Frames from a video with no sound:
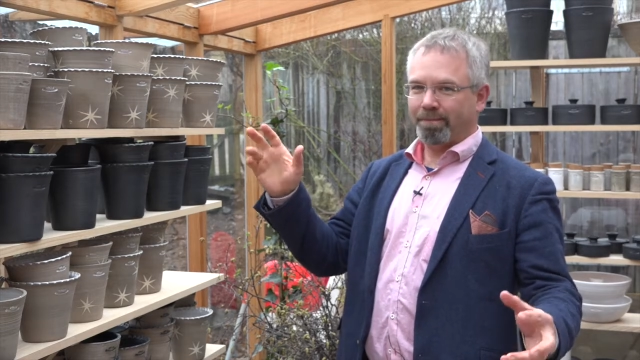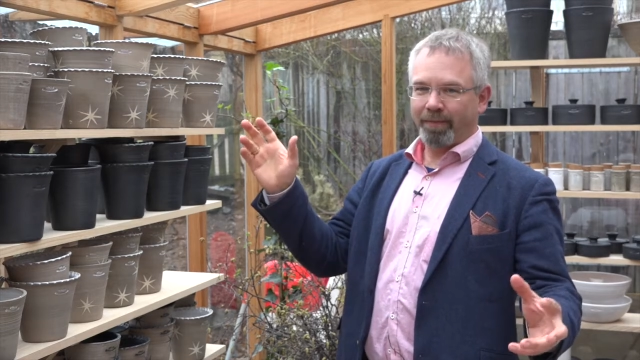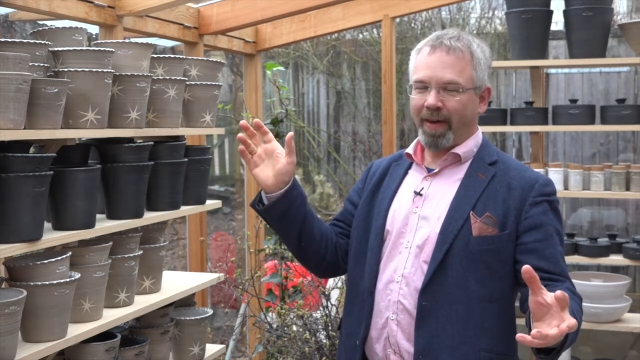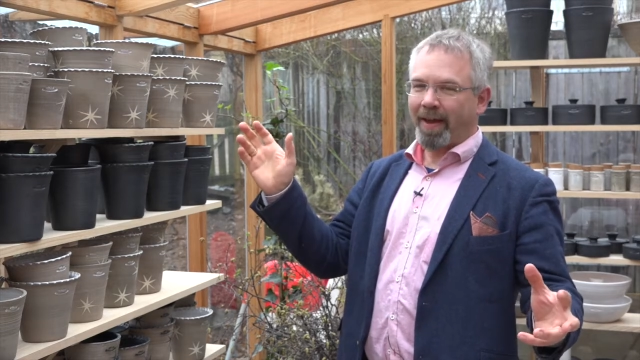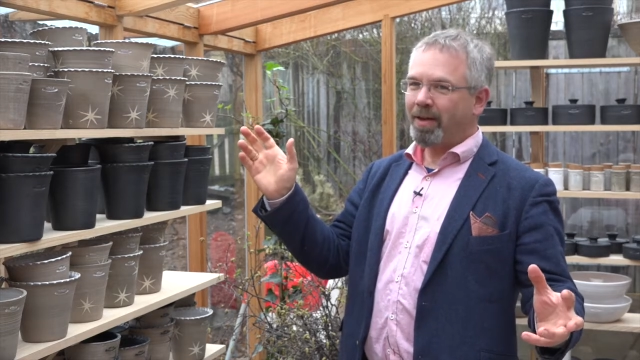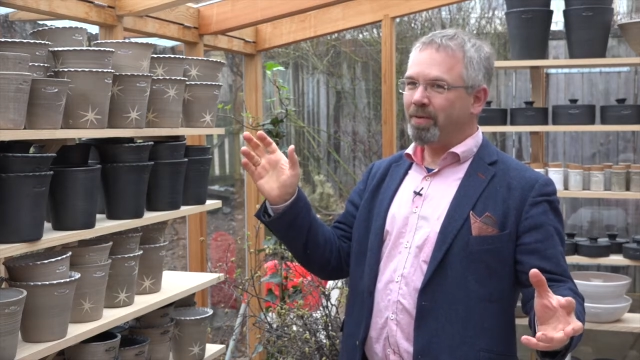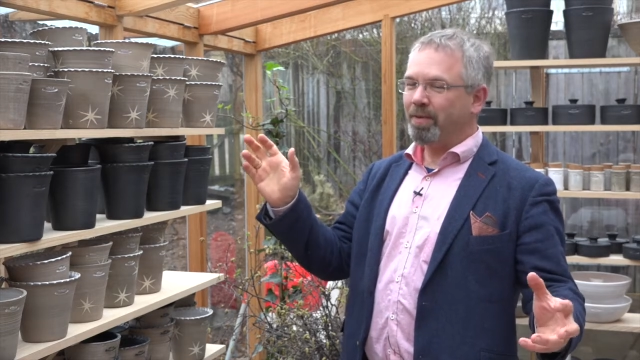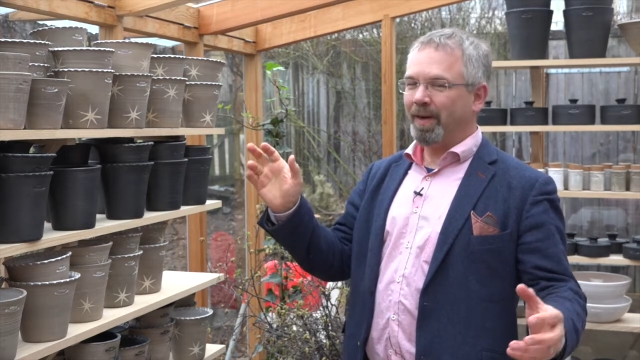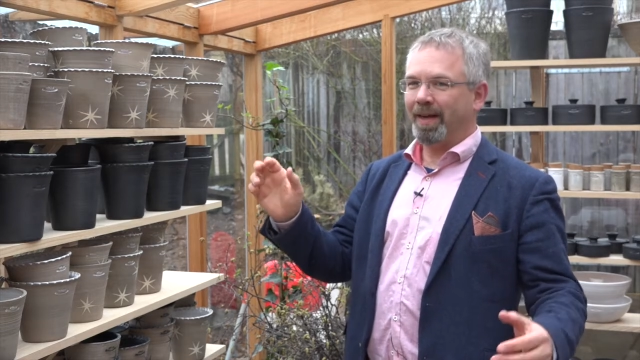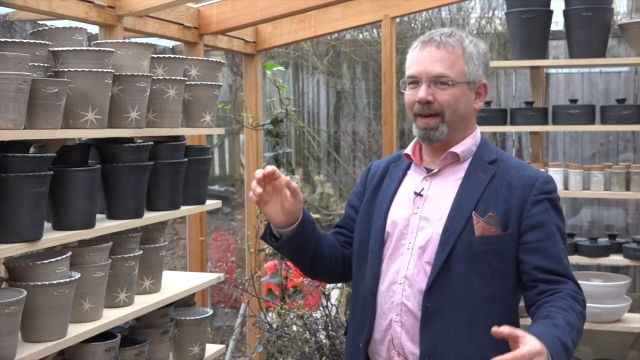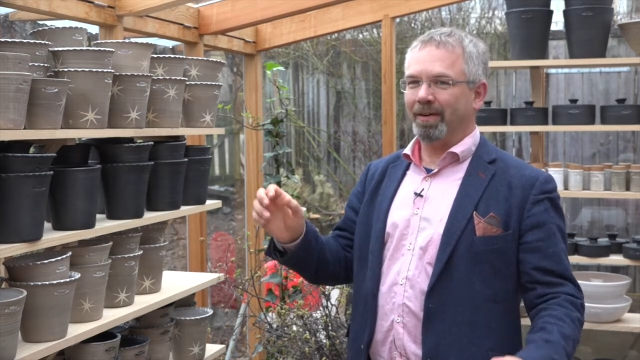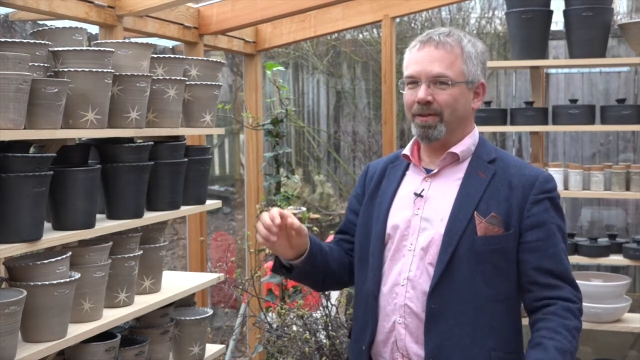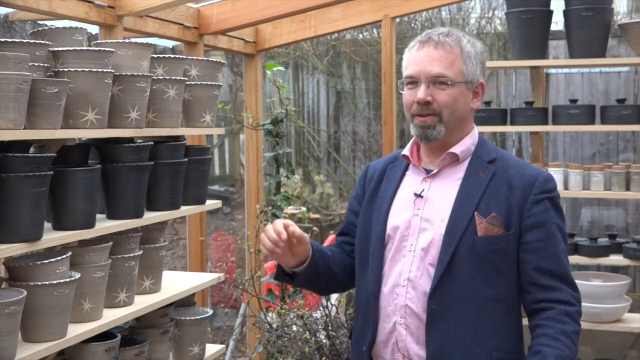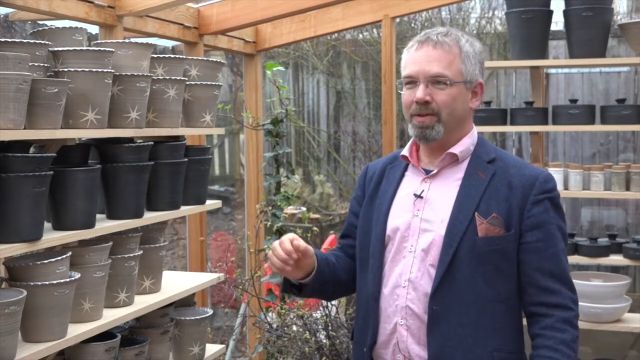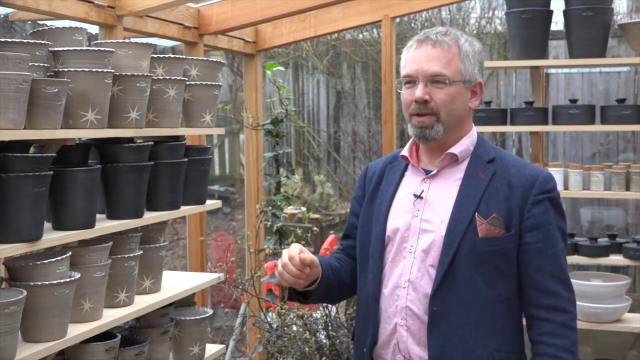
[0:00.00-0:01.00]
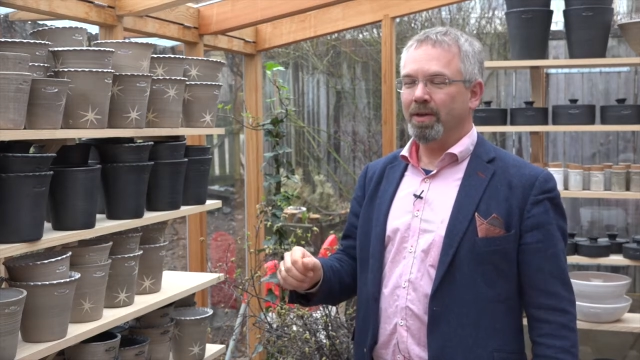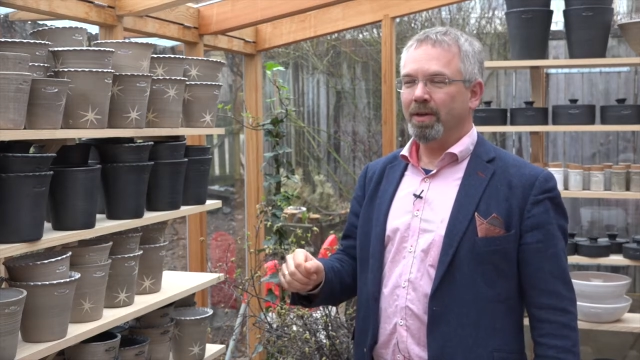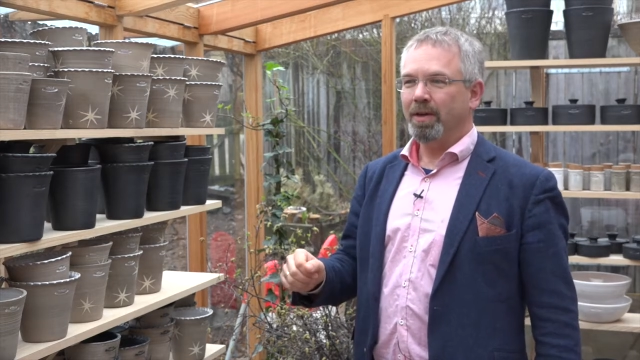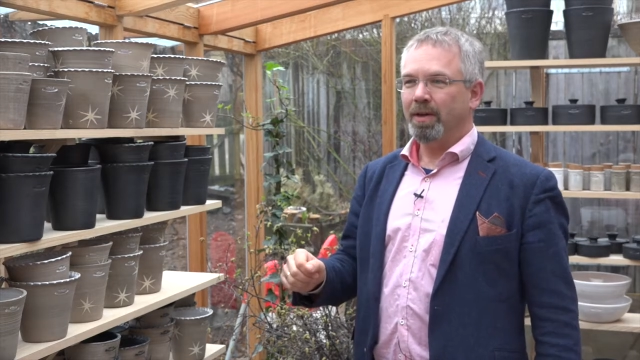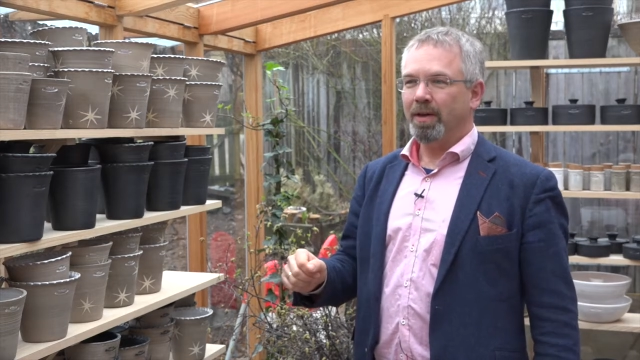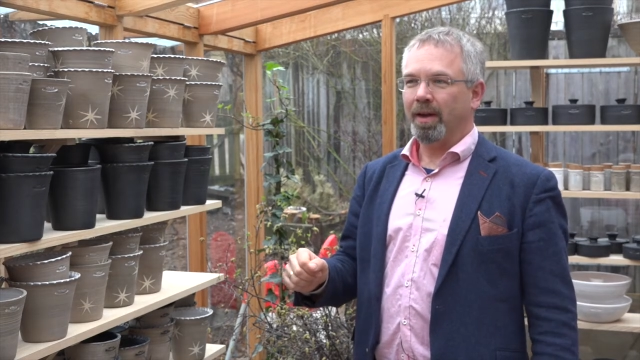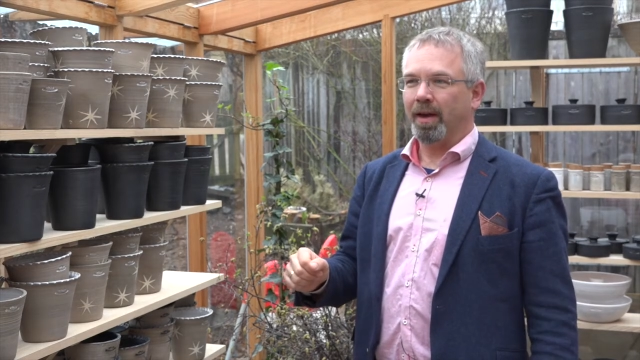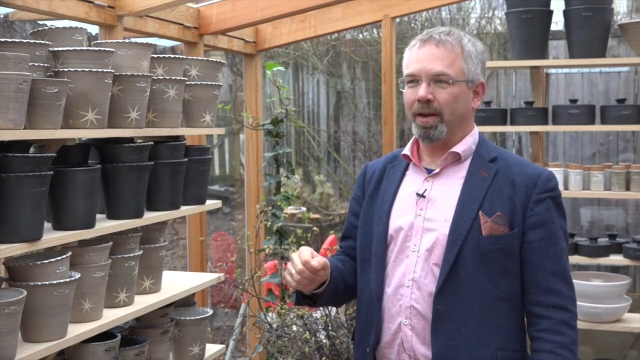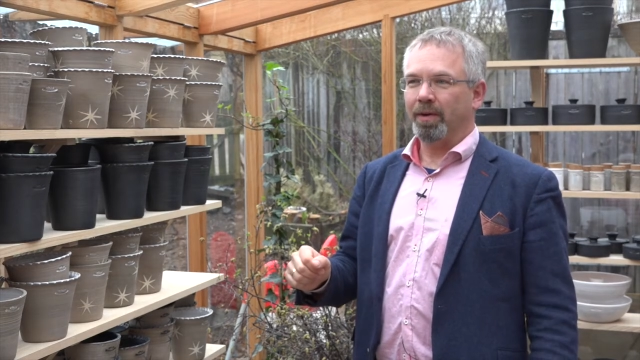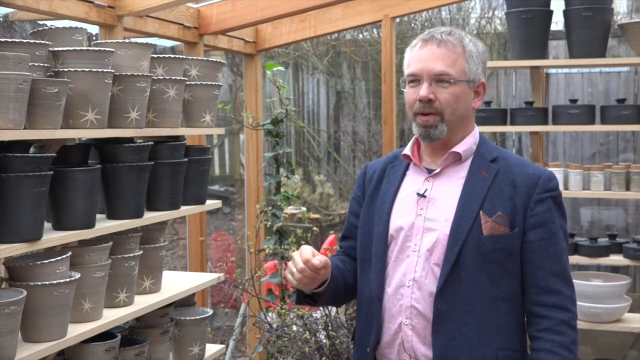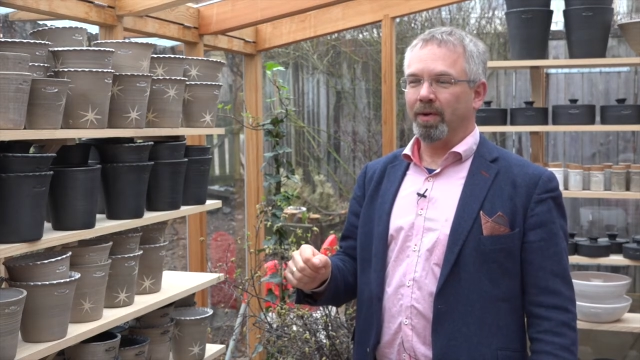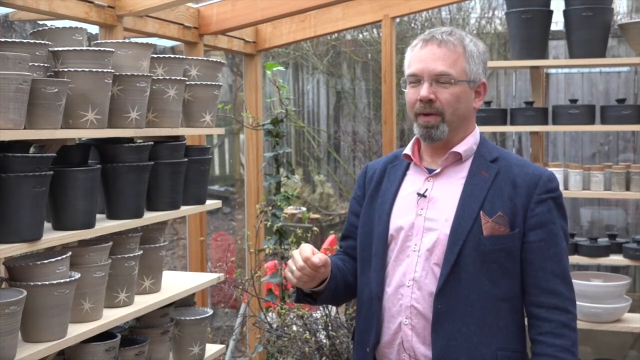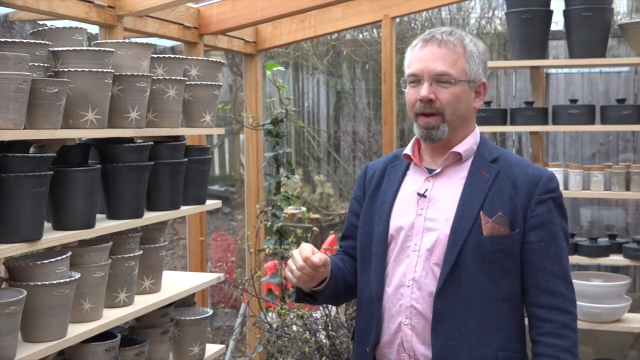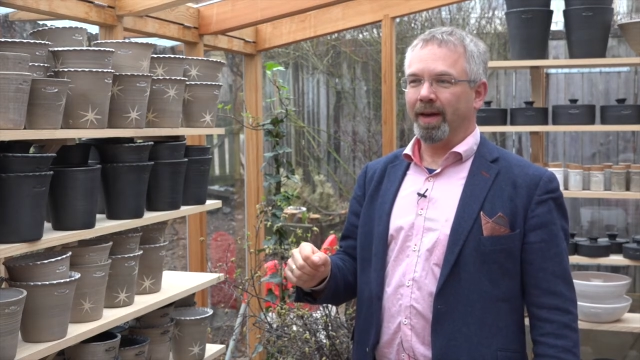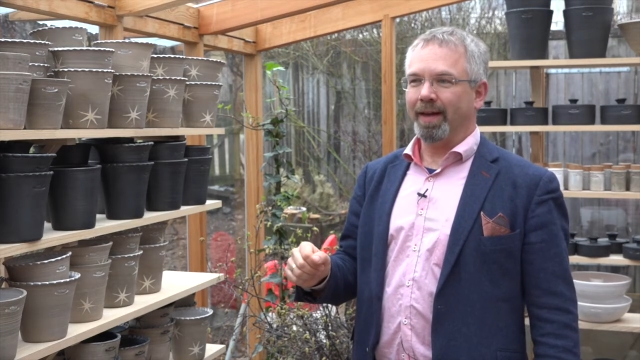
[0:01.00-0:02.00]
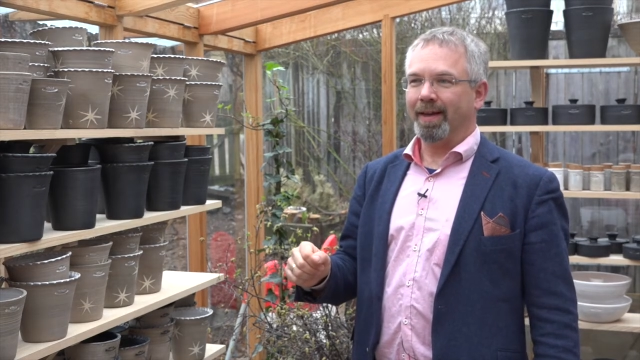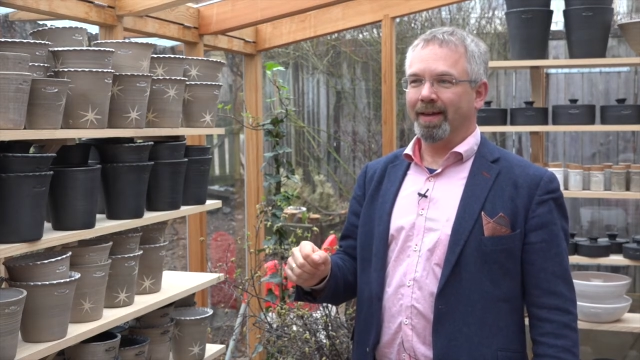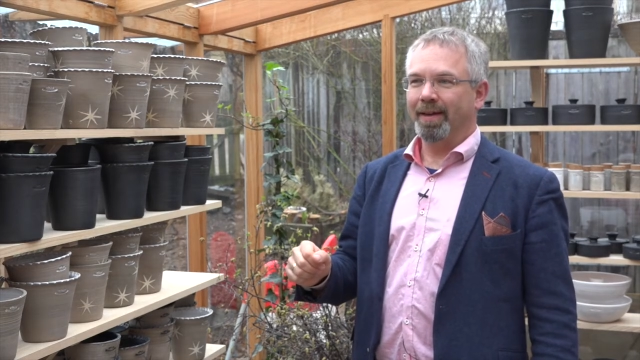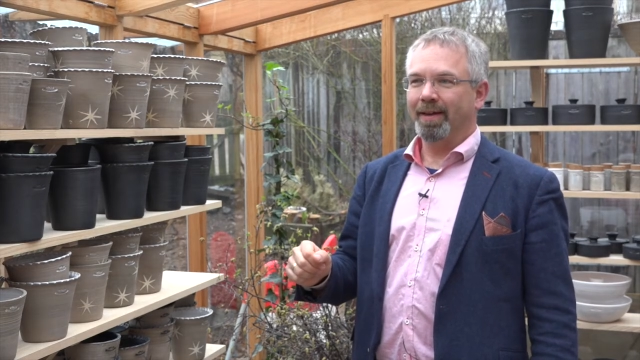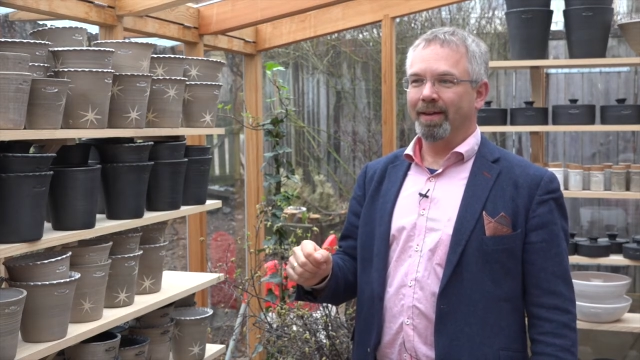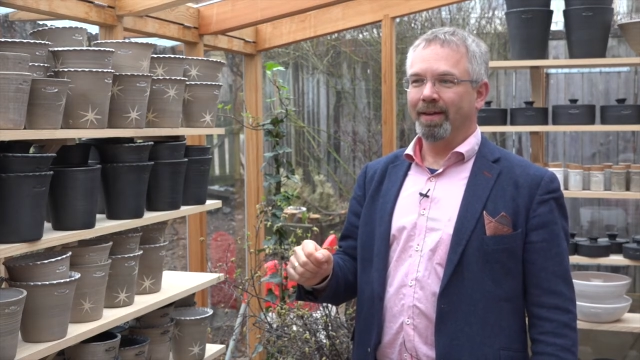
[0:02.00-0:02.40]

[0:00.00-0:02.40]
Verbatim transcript: vacuum cleaners and you go like,